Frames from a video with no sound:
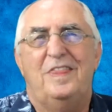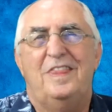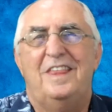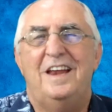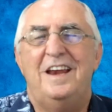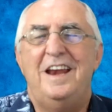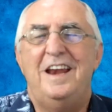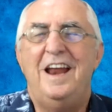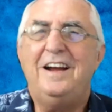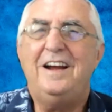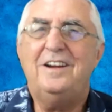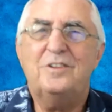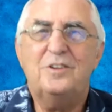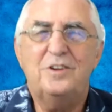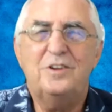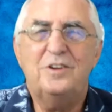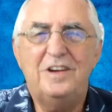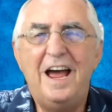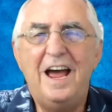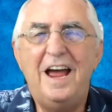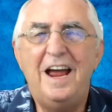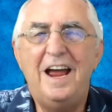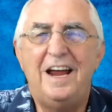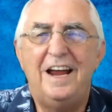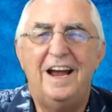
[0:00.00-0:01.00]
The next
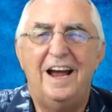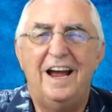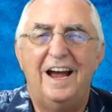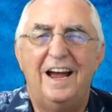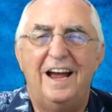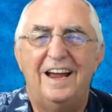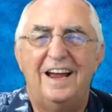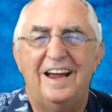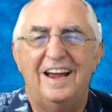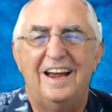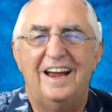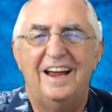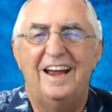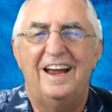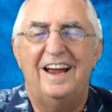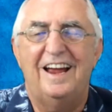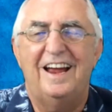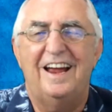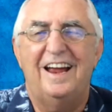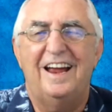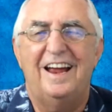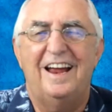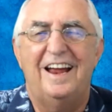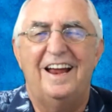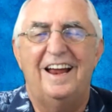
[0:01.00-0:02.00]
day,
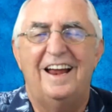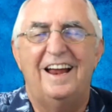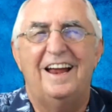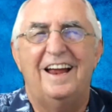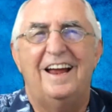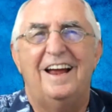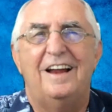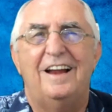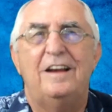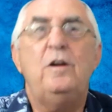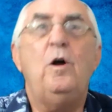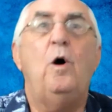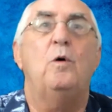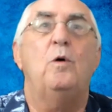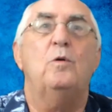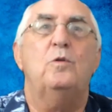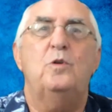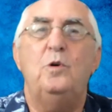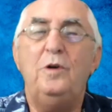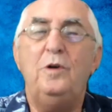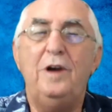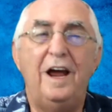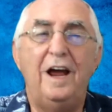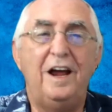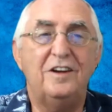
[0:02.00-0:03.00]

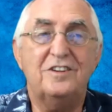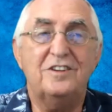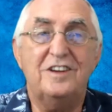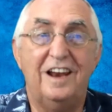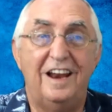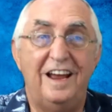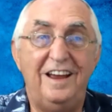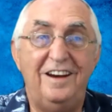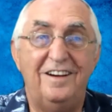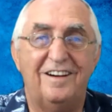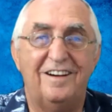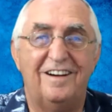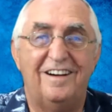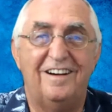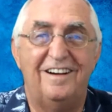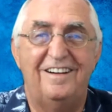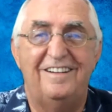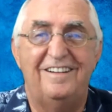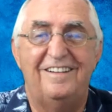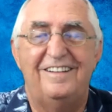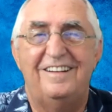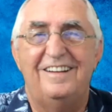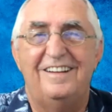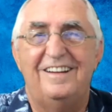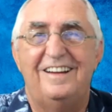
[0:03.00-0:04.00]
2 days later,
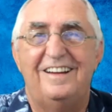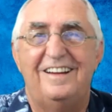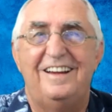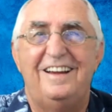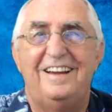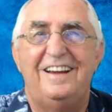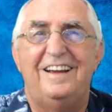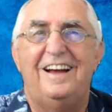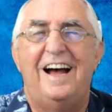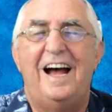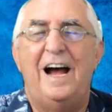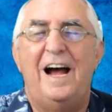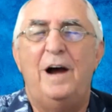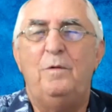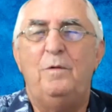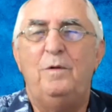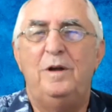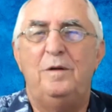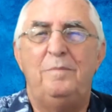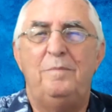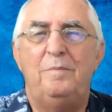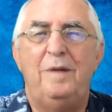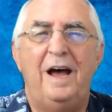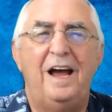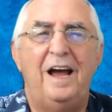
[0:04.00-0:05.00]
I
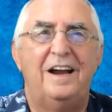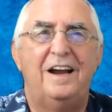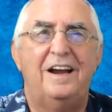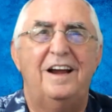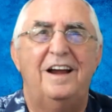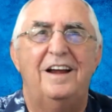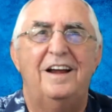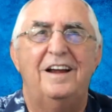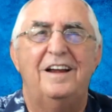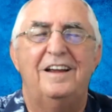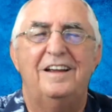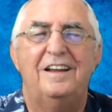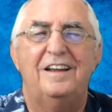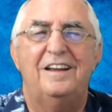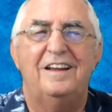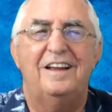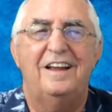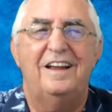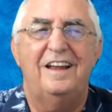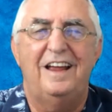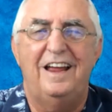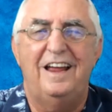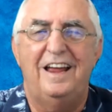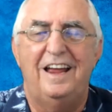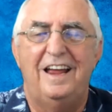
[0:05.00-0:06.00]
went back.
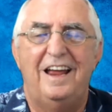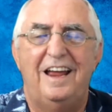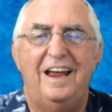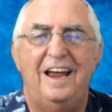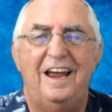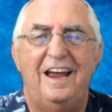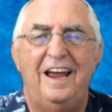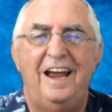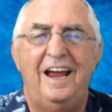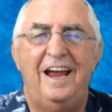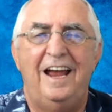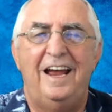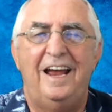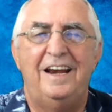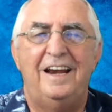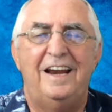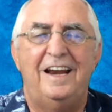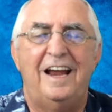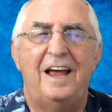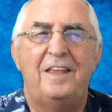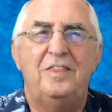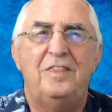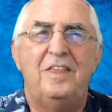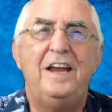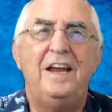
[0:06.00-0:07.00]

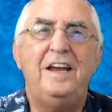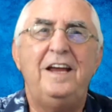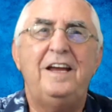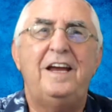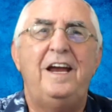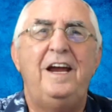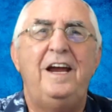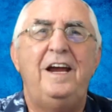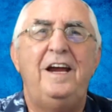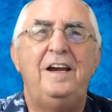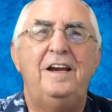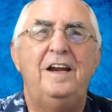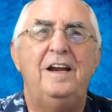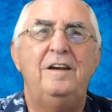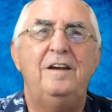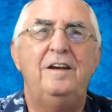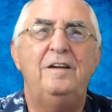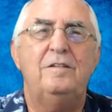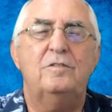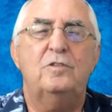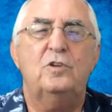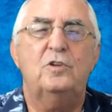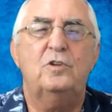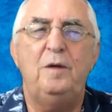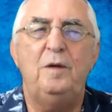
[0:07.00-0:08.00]
And I think he
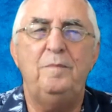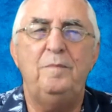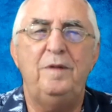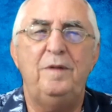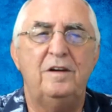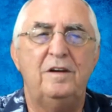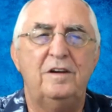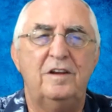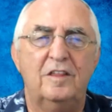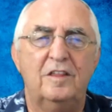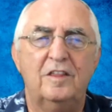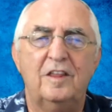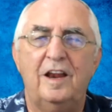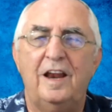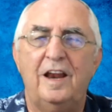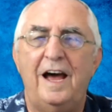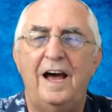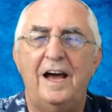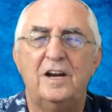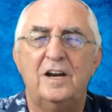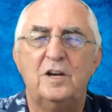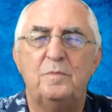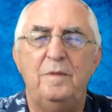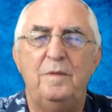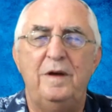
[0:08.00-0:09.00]
didn't see me until the
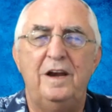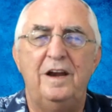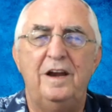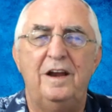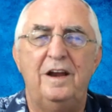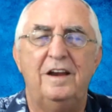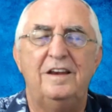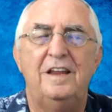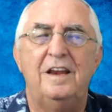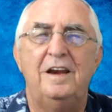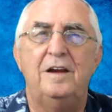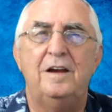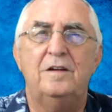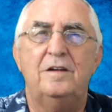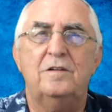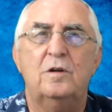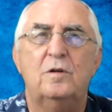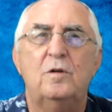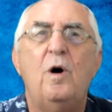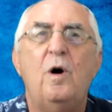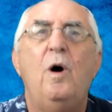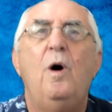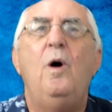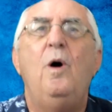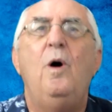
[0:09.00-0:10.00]
last minute. And then he
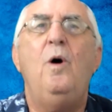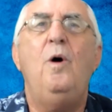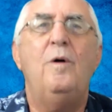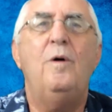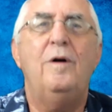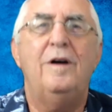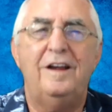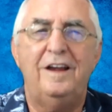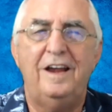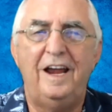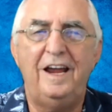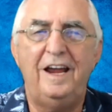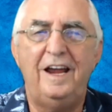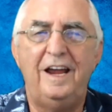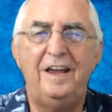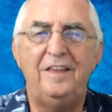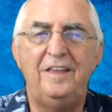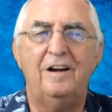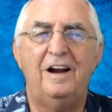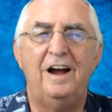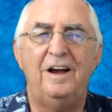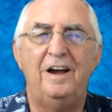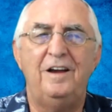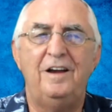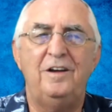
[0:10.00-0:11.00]
said, oh, hey
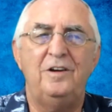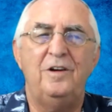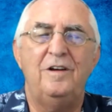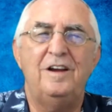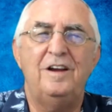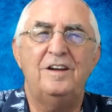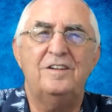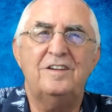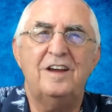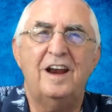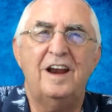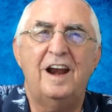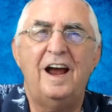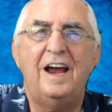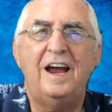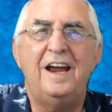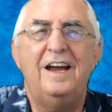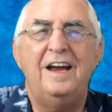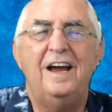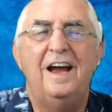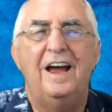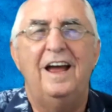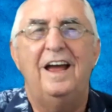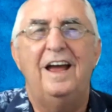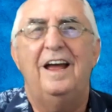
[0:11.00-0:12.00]
there, how you doing? He said,
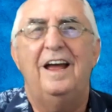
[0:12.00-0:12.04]
I